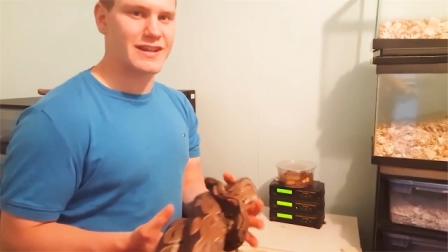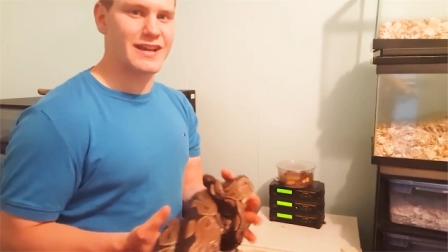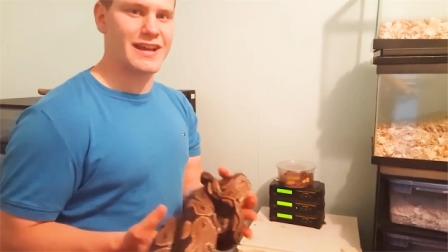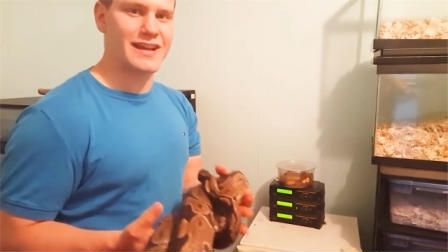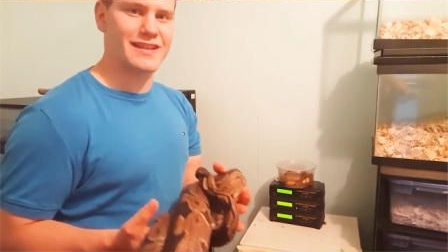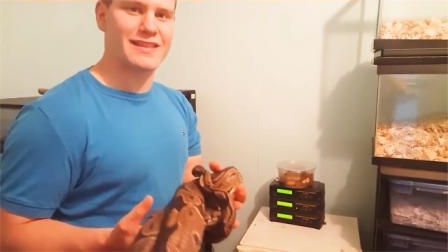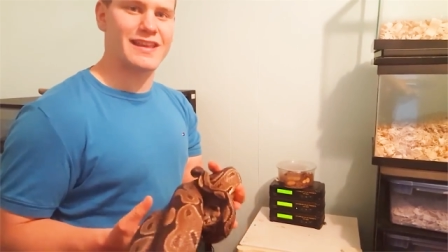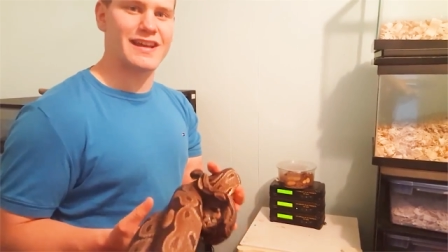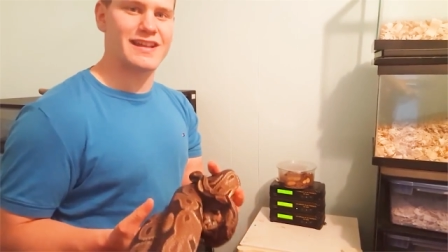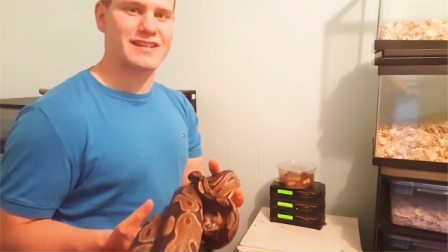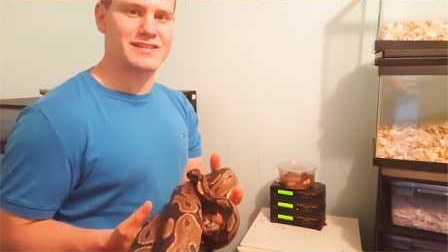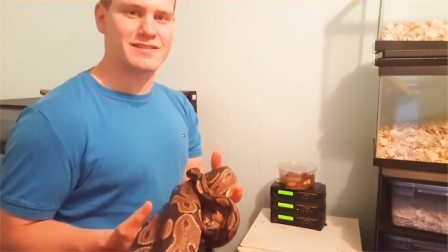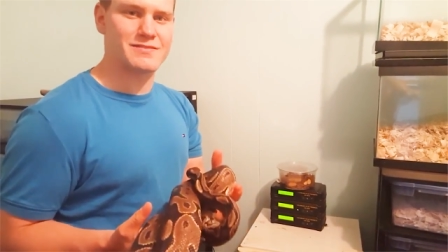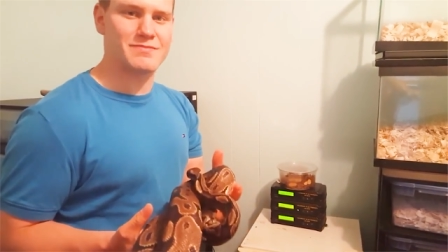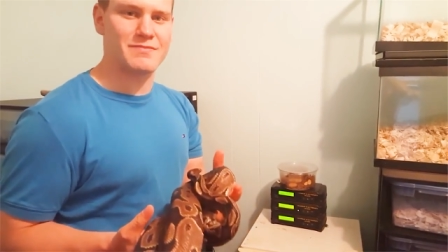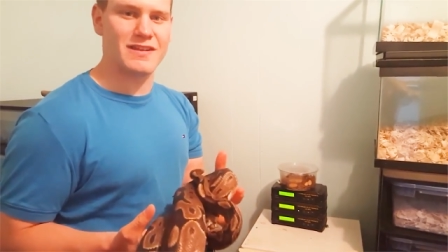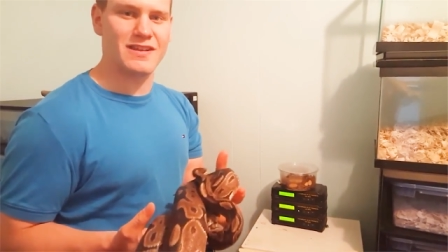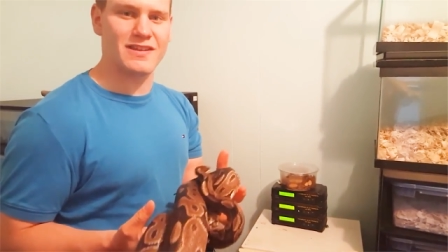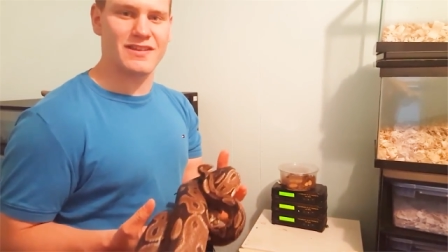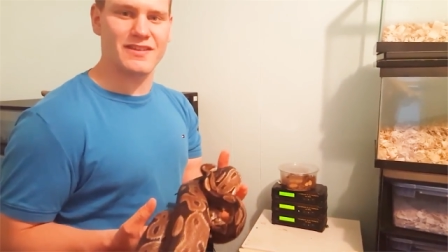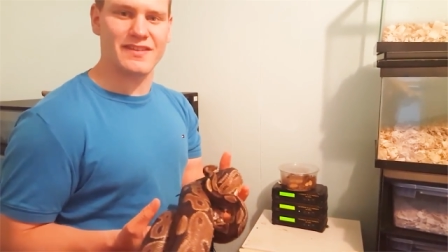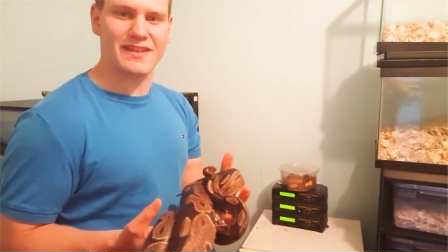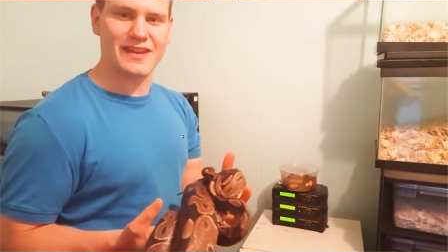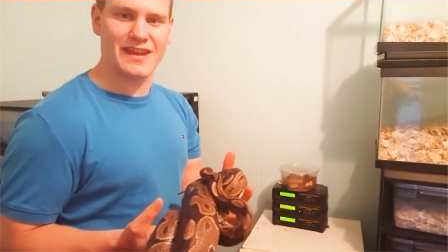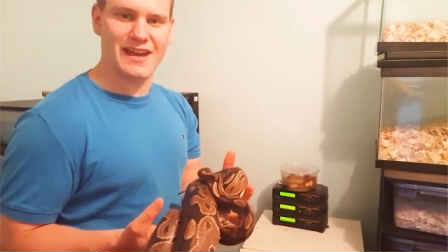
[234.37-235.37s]
And both
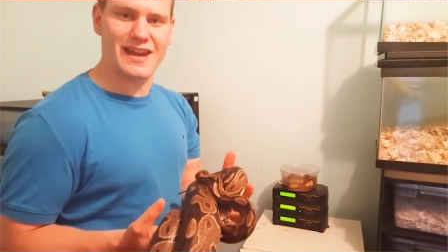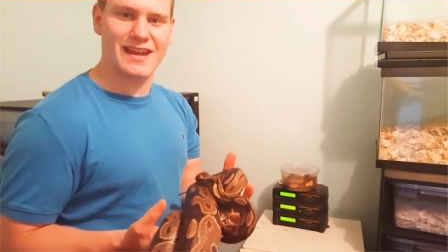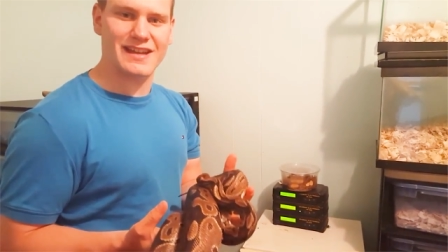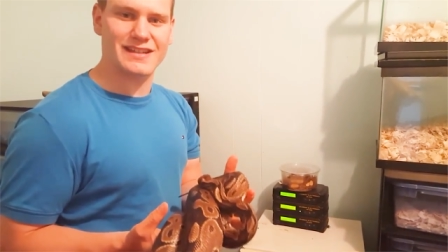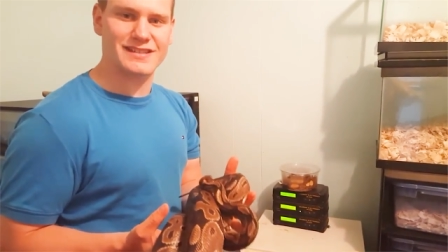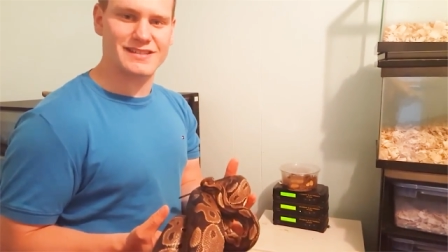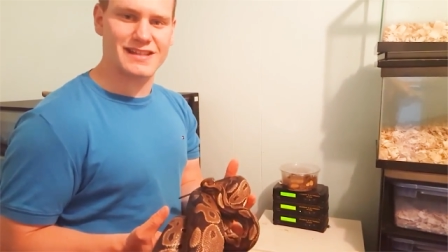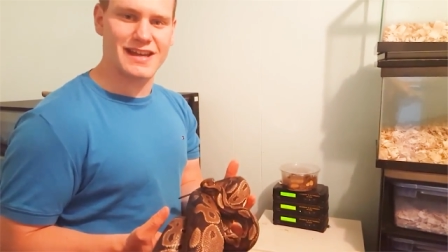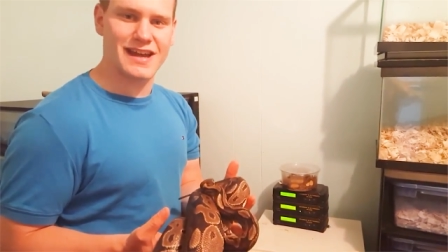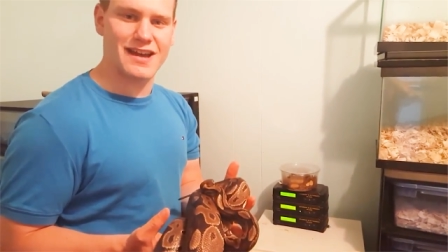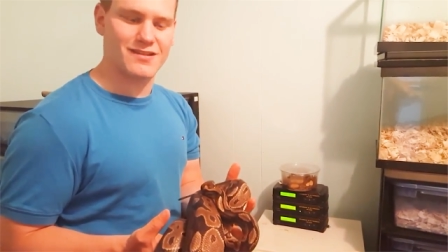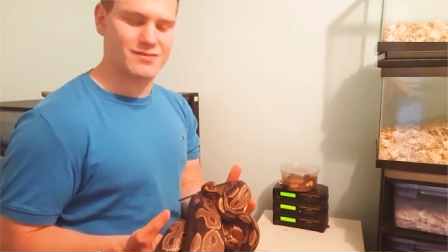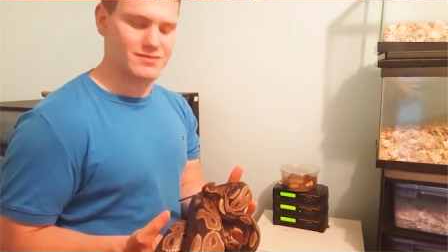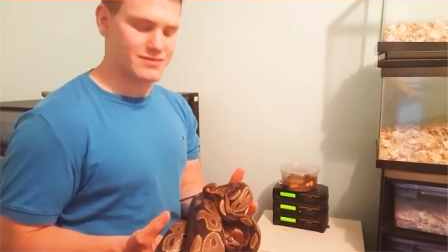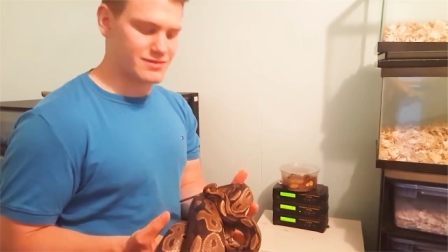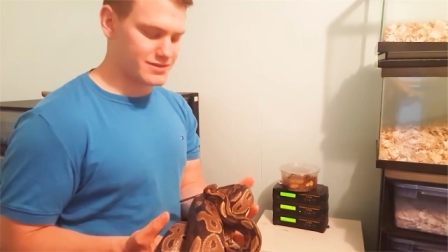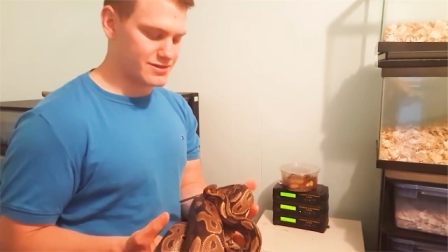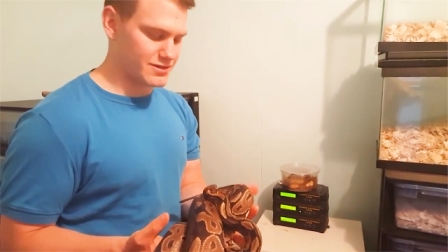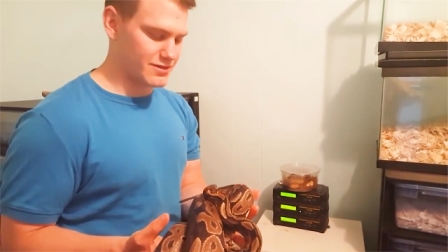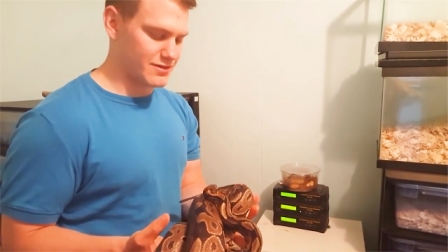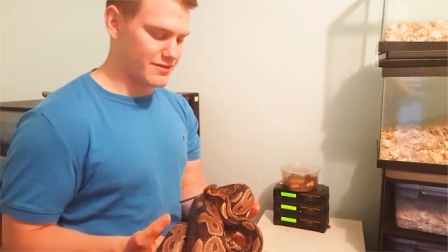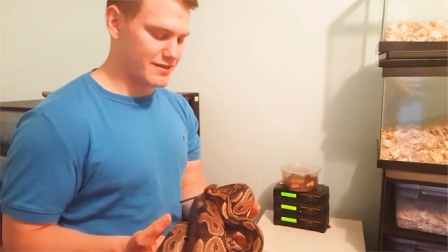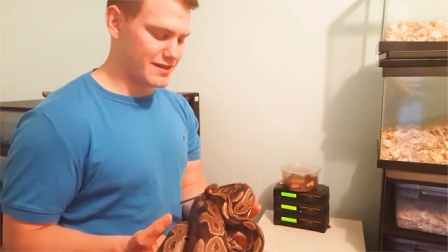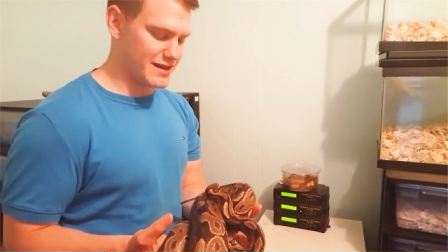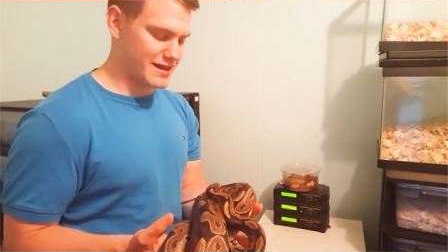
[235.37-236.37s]
ball pythons and
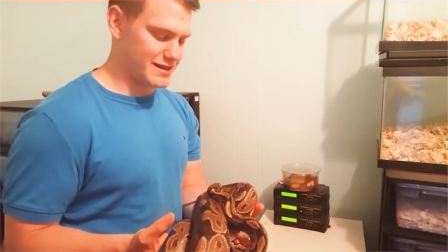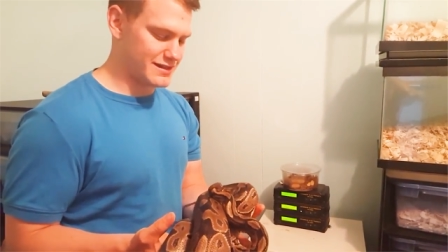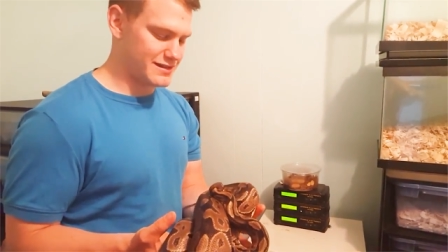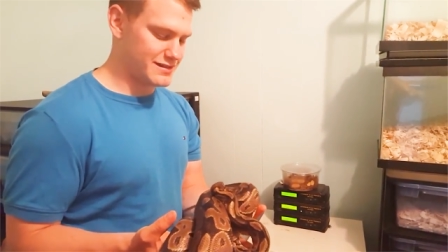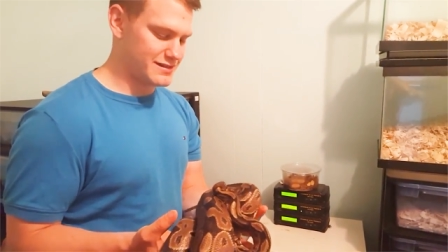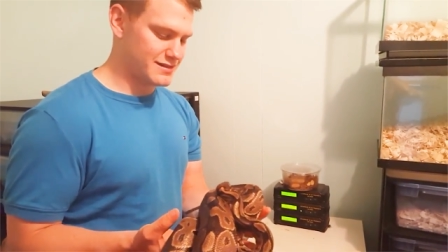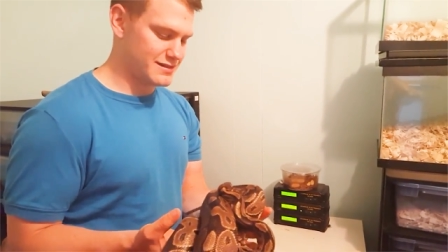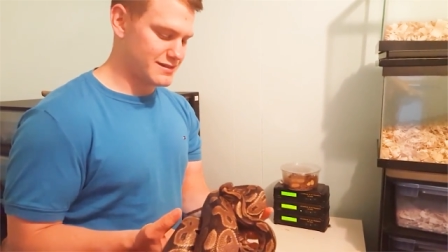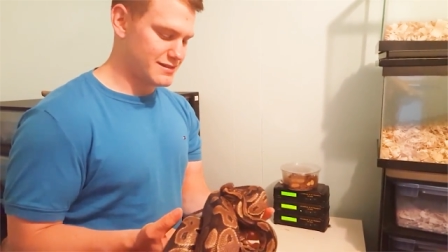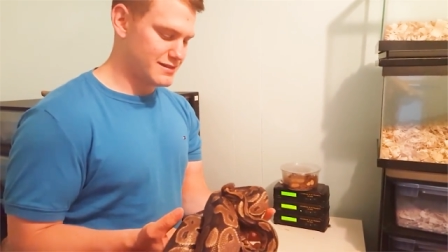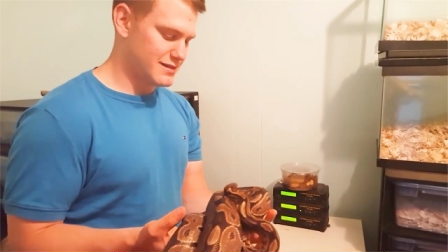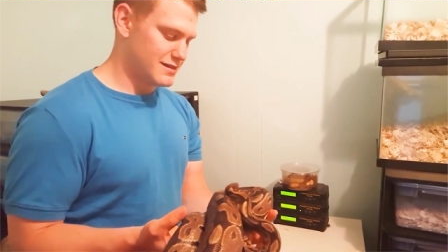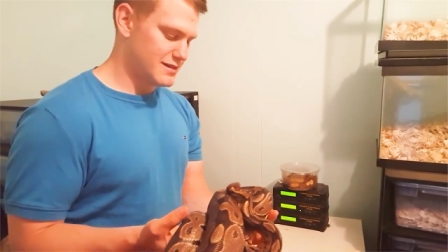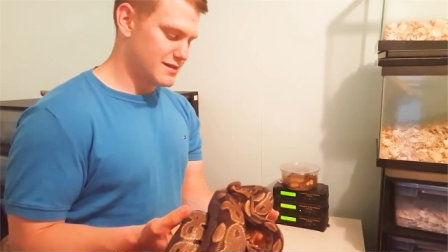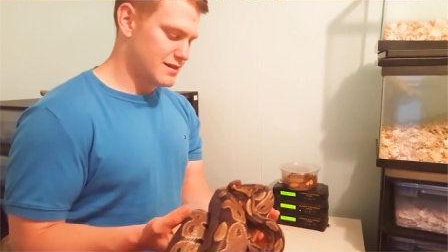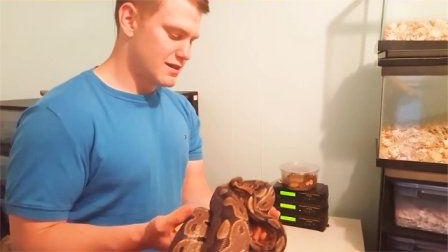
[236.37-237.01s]
corn snakes